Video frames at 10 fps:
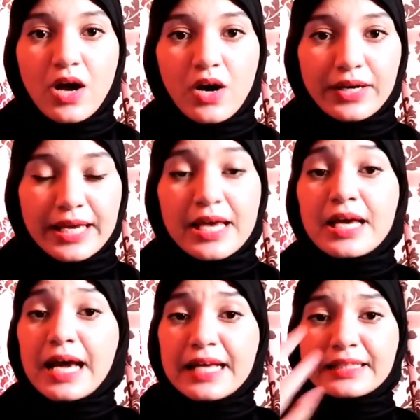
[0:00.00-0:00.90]
Okay,
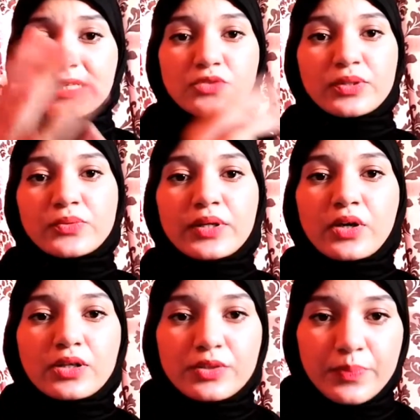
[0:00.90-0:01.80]
and that's what we
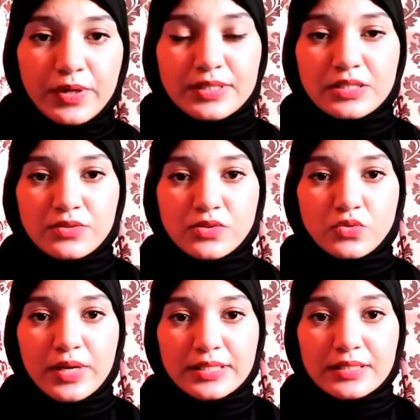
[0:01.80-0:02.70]
call the positive
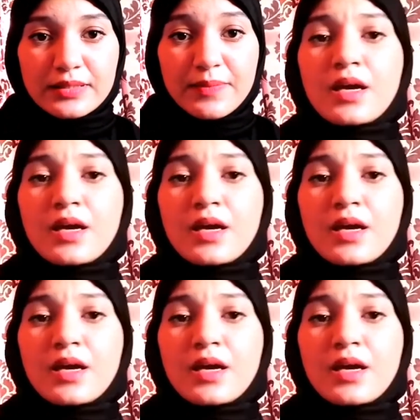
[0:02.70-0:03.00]
stress.